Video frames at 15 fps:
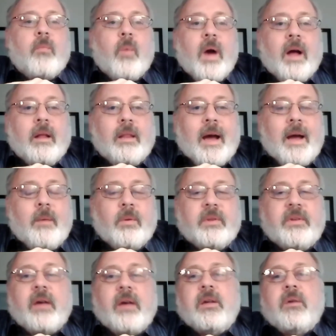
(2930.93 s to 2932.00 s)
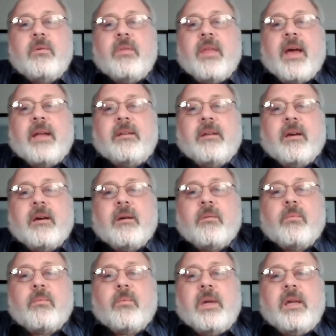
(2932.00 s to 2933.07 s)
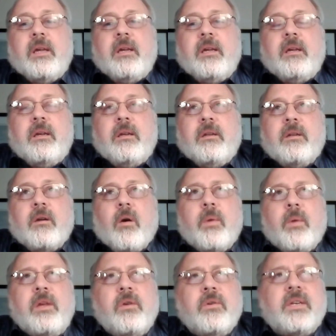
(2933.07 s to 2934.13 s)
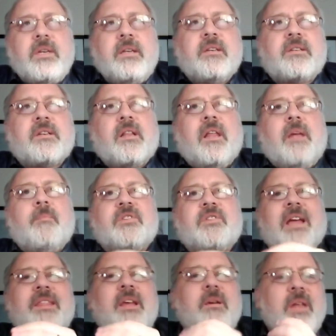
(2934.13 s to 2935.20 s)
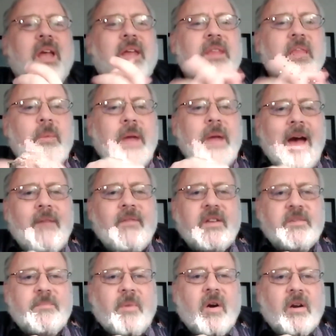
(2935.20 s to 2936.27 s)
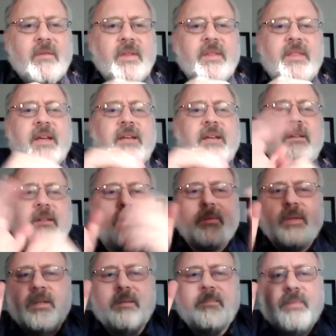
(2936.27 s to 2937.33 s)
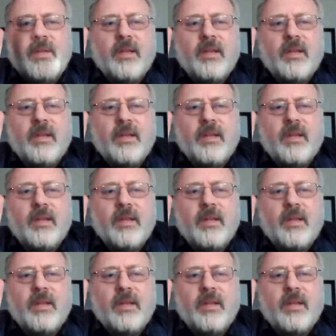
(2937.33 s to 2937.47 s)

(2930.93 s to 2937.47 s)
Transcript: well, I will tell you that uh, we are we using disclaimers. I think yeah, I think we have it as part of the thing. You know, the